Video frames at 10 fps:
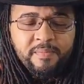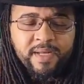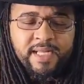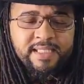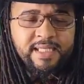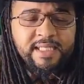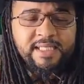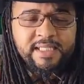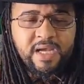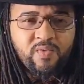at the end of
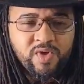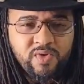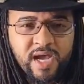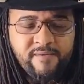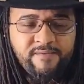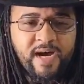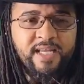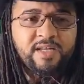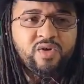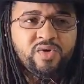the day, when you
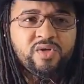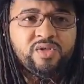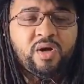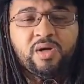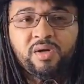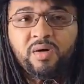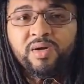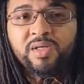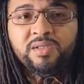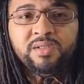find and know your target
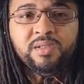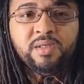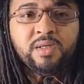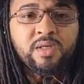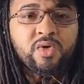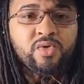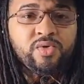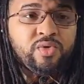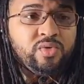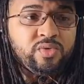audience,
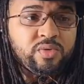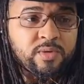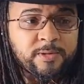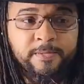you'll